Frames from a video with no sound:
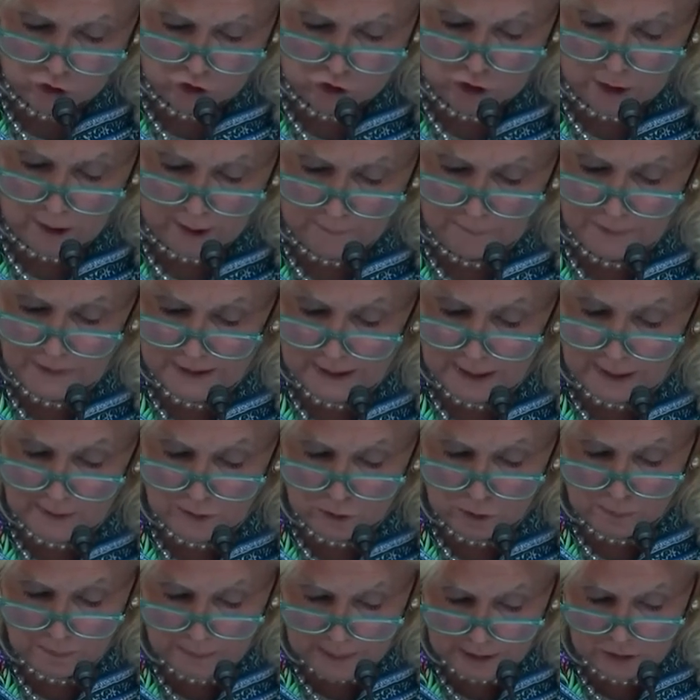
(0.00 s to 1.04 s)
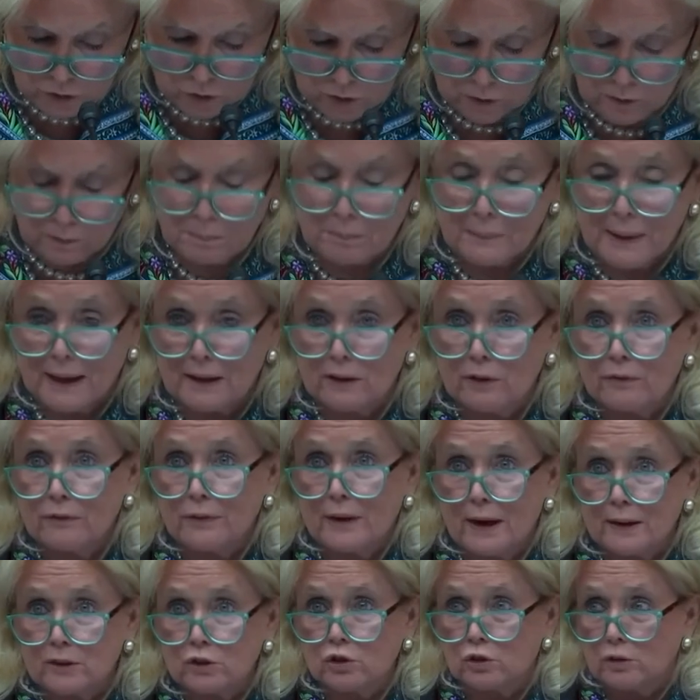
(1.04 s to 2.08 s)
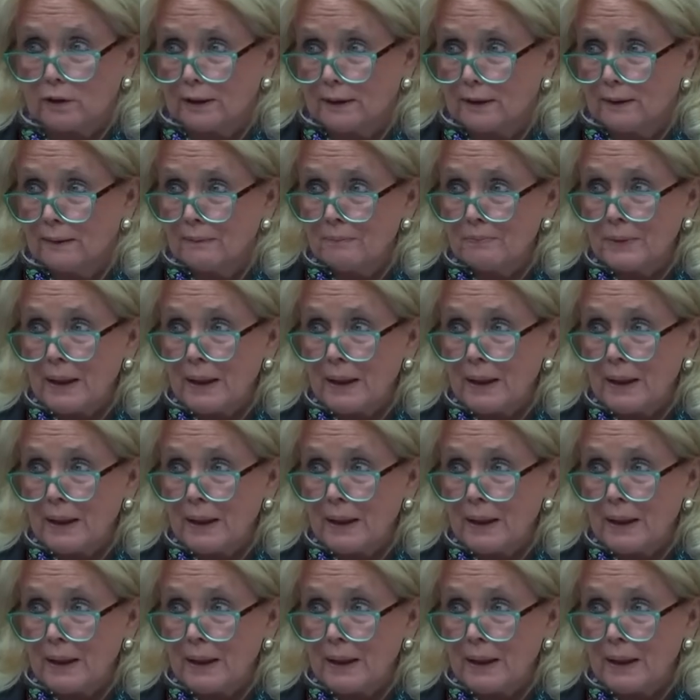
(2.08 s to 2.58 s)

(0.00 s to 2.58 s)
jobs and domestic manufacturing.